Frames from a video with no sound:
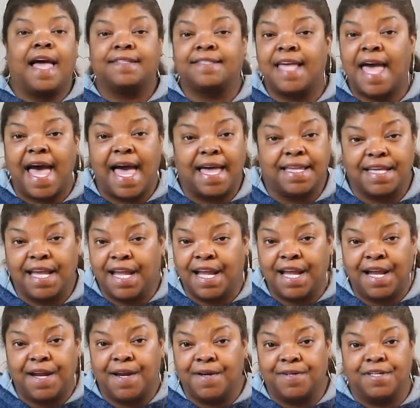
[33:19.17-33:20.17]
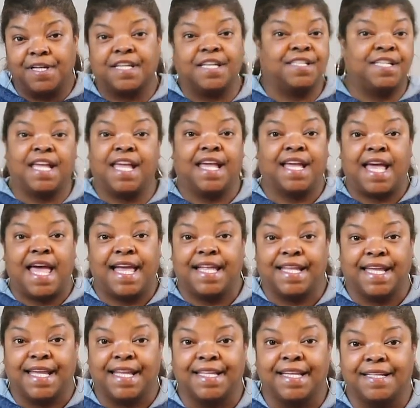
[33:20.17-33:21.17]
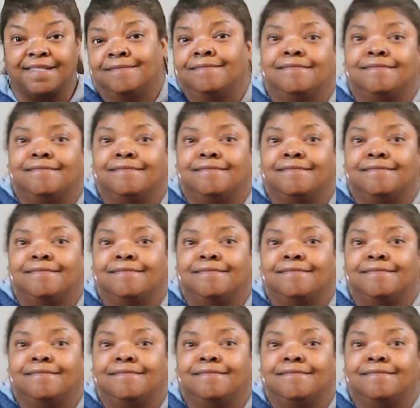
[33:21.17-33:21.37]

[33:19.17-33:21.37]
got tired of hearing it because he ain't got any.